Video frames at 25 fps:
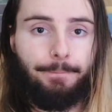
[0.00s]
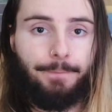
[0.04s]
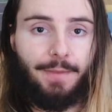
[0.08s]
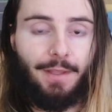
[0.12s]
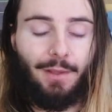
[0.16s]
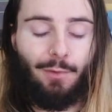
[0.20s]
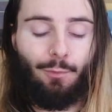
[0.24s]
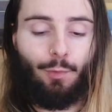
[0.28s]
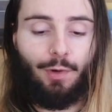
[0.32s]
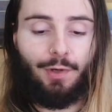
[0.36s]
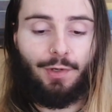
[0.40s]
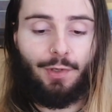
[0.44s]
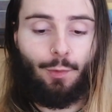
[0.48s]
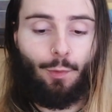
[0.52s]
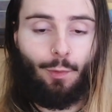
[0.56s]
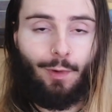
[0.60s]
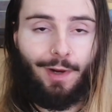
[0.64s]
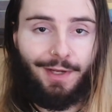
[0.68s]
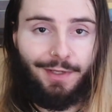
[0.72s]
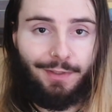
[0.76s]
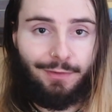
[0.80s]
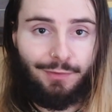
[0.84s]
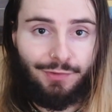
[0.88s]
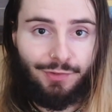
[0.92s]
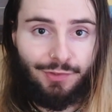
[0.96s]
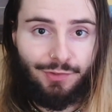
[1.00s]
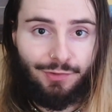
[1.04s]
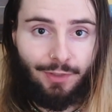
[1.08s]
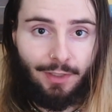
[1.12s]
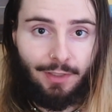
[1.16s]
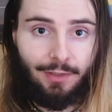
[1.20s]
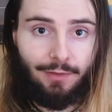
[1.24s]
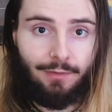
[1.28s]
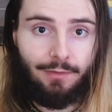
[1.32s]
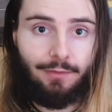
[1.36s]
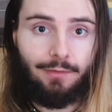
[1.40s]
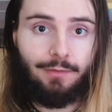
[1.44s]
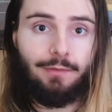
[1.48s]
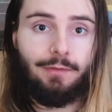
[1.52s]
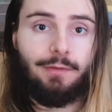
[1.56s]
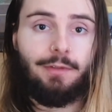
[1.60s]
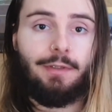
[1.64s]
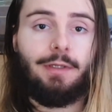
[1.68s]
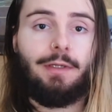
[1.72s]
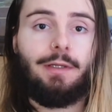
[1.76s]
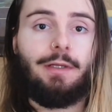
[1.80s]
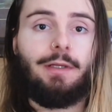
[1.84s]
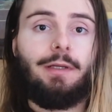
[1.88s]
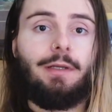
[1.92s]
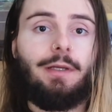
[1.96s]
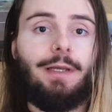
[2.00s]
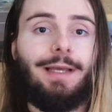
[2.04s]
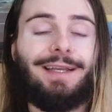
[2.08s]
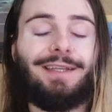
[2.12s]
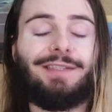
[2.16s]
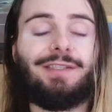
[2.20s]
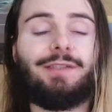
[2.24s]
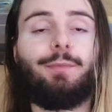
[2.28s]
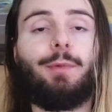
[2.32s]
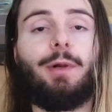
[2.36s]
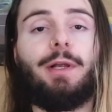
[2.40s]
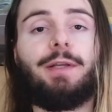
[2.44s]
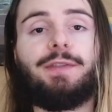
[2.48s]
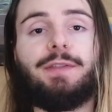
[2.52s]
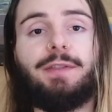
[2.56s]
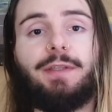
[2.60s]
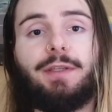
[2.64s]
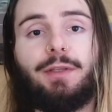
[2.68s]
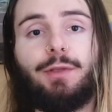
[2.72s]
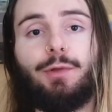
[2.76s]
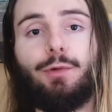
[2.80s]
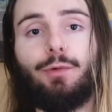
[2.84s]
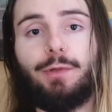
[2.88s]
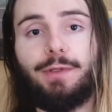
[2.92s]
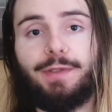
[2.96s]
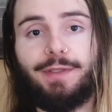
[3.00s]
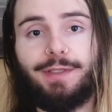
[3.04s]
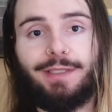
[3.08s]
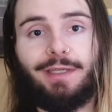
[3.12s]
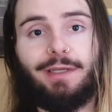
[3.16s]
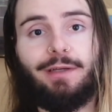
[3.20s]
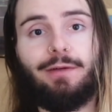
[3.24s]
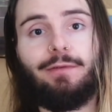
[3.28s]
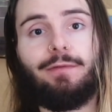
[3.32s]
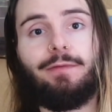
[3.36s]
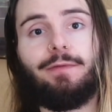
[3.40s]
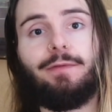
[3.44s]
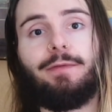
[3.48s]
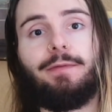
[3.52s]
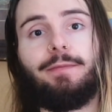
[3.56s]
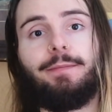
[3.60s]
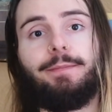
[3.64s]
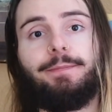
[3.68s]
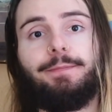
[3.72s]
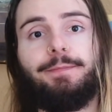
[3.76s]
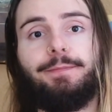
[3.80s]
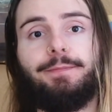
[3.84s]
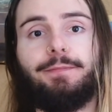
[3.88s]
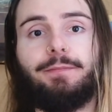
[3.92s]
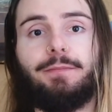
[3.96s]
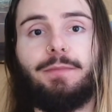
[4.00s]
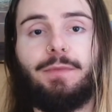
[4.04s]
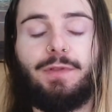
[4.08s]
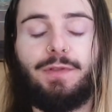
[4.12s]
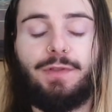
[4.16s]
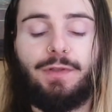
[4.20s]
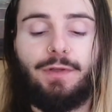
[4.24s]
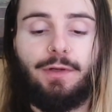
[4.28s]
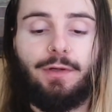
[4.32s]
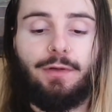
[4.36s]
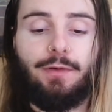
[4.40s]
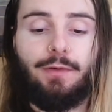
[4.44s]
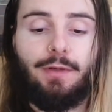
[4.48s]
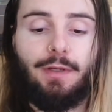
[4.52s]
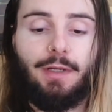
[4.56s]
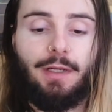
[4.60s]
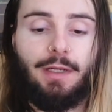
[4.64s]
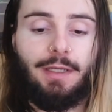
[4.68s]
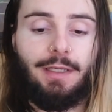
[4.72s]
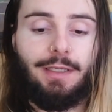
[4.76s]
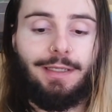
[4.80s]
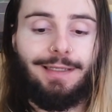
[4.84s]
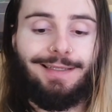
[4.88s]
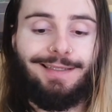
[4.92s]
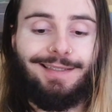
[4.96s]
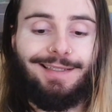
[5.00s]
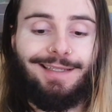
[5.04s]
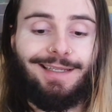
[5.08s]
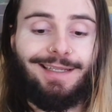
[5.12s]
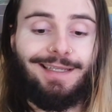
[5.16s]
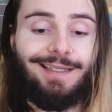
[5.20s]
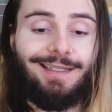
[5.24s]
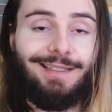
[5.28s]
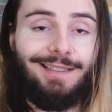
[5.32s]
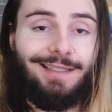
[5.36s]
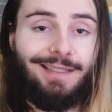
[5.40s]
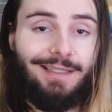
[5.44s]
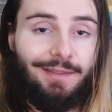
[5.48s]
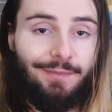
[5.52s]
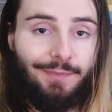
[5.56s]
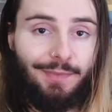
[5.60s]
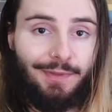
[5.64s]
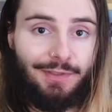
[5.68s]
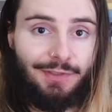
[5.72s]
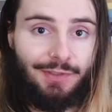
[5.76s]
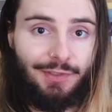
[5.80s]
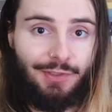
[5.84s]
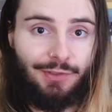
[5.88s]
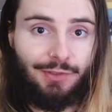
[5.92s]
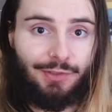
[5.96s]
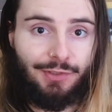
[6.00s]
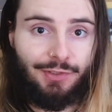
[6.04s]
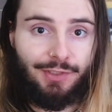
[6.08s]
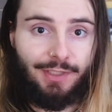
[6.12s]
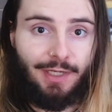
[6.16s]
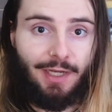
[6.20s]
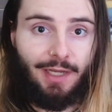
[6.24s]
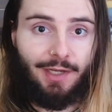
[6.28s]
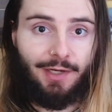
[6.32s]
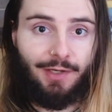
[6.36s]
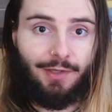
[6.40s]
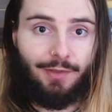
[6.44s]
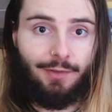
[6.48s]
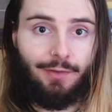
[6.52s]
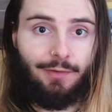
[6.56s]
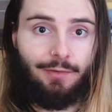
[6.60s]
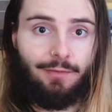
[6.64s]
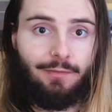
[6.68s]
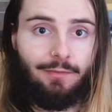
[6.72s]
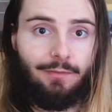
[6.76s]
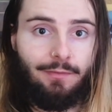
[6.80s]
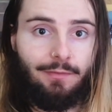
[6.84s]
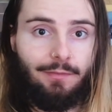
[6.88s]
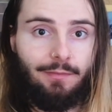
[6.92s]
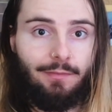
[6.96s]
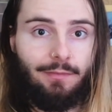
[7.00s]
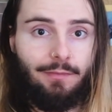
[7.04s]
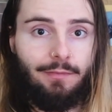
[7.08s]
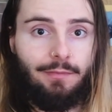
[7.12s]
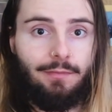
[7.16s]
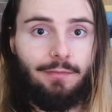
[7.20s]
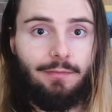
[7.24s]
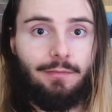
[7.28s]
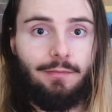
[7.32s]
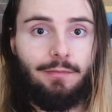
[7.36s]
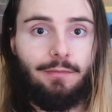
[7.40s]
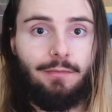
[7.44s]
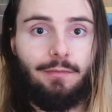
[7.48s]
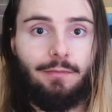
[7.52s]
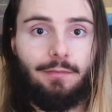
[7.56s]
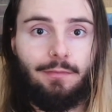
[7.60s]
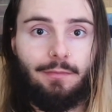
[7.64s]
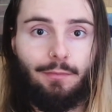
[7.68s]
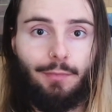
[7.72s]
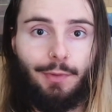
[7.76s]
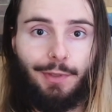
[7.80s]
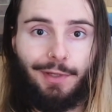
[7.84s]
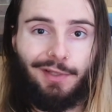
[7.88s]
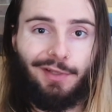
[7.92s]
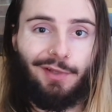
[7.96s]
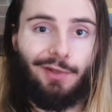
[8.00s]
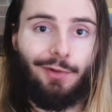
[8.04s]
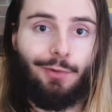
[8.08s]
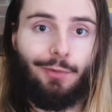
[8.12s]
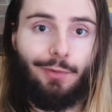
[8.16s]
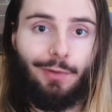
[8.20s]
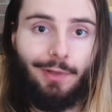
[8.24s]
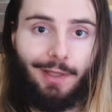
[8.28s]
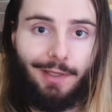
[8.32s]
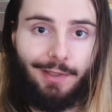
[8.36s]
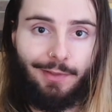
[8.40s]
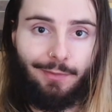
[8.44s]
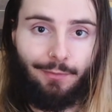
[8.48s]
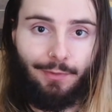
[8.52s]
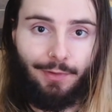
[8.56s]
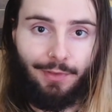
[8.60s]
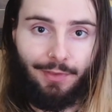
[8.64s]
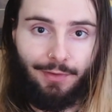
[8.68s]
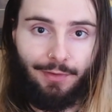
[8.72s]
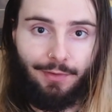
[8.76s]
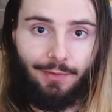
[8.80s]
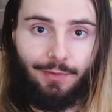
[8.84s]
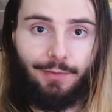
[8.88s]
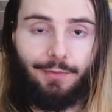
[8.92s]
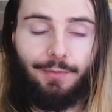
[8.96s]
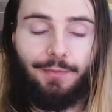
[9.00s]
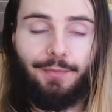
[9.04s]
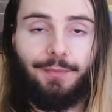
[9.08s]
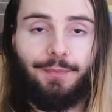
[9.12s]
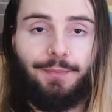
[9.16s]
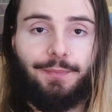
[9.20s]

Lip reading: and wonder why you struggle expressing yourself. So dig deep into your shadow, bring a little light with you,